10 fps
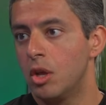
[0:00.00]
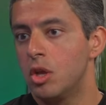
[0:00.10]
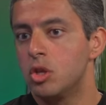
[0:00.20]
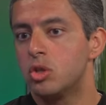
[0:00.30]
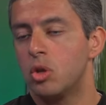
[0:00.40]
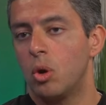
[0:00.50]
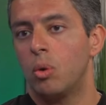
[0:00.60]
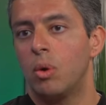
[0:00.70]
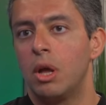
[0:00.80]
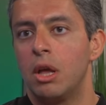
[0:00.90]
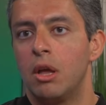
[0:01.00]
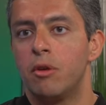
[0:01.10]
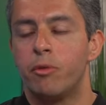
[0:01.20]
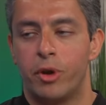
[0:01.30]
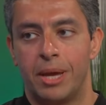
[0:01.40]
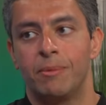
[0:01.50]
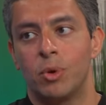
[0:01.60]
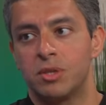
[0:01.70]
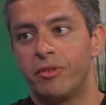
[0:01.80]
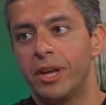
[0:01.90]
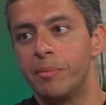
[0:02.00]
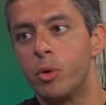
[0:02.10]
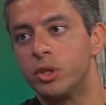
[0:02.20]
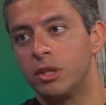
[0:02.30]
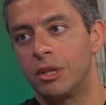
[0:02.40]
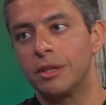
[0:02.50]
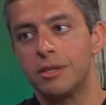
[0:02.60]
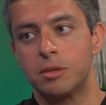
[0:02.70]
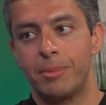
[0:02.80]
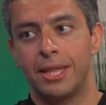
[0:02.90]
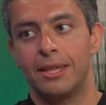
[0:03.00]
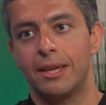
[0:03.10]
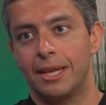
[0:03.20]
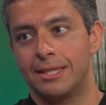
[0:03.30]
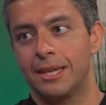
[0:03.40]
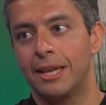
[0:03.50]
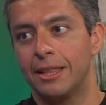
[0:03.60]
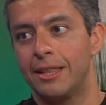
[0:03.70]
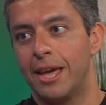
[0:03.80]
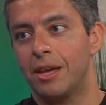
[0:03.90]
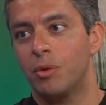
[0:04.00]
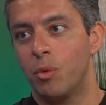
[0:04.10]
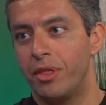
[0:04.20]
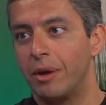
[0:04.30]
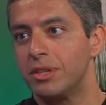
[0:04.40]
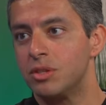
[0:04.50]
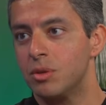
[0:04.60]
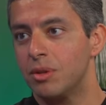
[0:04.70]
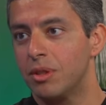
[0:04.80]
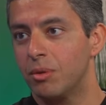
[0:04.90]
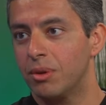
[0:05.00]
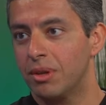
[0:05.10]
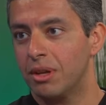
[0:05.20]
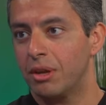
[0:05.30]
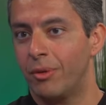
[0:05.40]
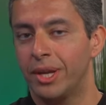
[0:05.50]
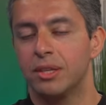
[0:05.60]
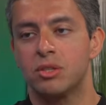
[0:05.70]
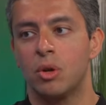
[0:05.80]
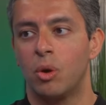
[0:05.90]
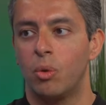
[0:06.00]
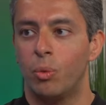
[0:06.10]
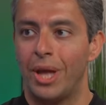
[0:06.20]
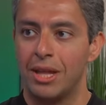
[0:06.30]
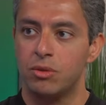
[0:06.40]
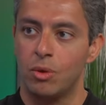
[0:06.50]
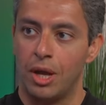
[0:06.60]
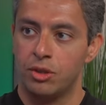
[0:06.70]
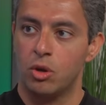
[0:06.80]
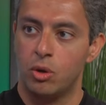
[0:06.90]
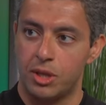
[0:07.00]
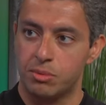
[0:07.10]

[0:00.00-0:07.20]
So for him, it was very important not to spend a single day without a tooth, right? So we had to undergo this